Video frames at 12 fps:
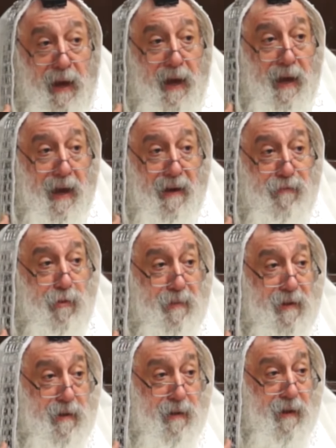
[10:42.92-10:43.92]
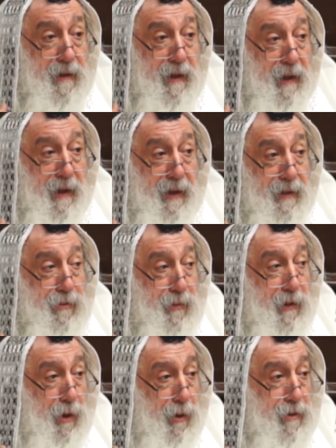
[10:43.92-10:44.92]
I have to be, it
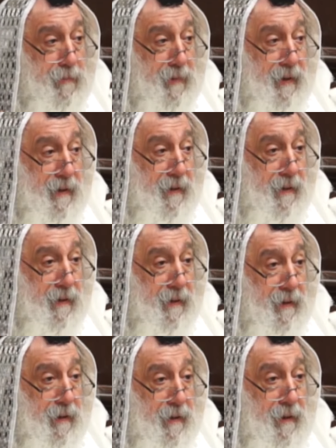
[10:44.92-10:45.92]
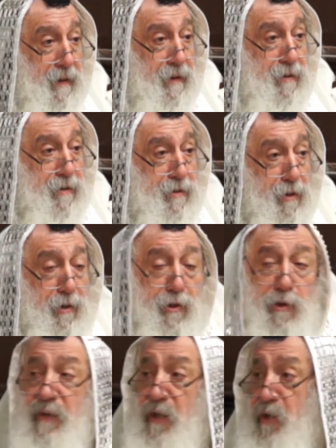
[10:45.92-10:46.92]
will hurt me. So you
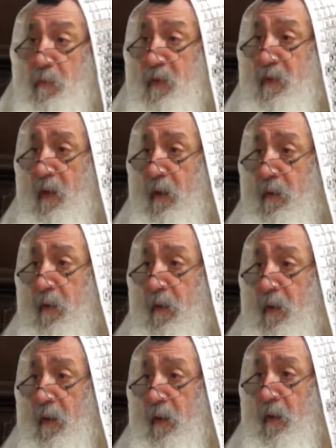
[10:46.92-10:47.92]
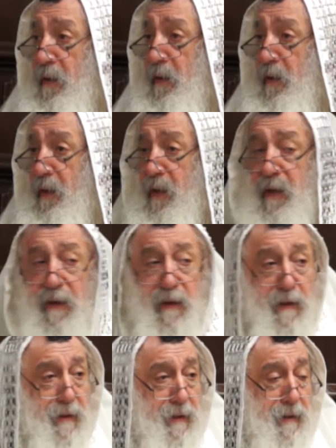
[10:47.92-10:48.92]
know what Hashem said?
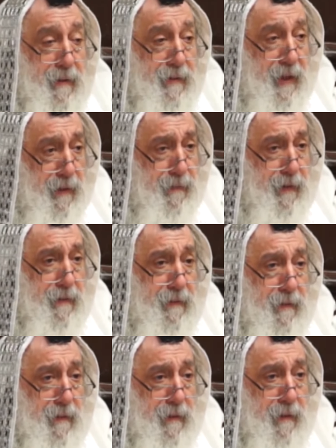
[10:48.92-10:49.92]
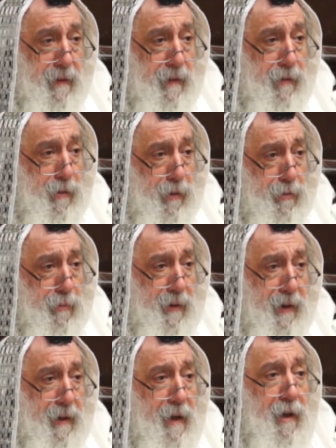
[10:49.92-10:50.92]
Hey, David, don't
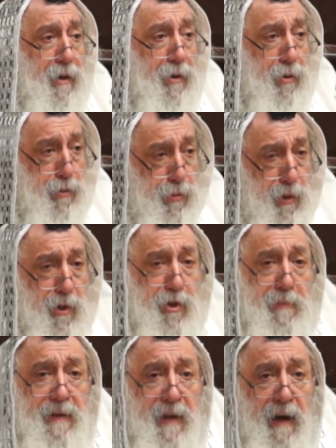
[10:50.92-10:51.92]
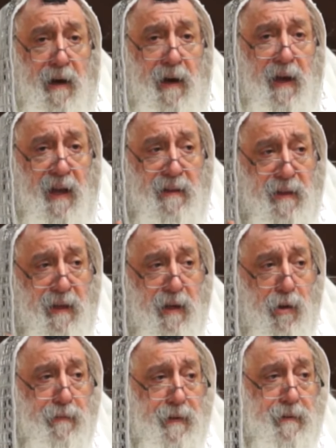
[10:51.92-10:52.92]
worry. You do a Shemitah, I'll take
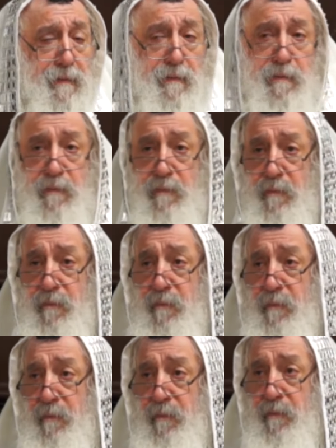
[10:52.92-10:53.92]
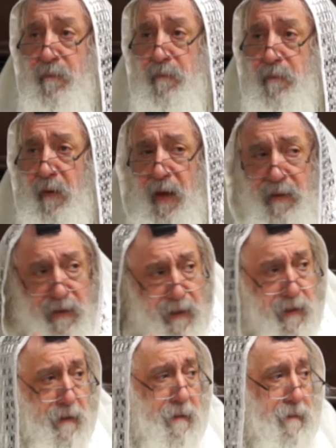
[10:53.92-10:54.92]
care of it. I'll
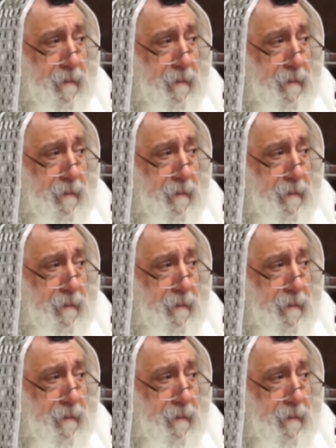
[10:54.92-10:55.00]
take care.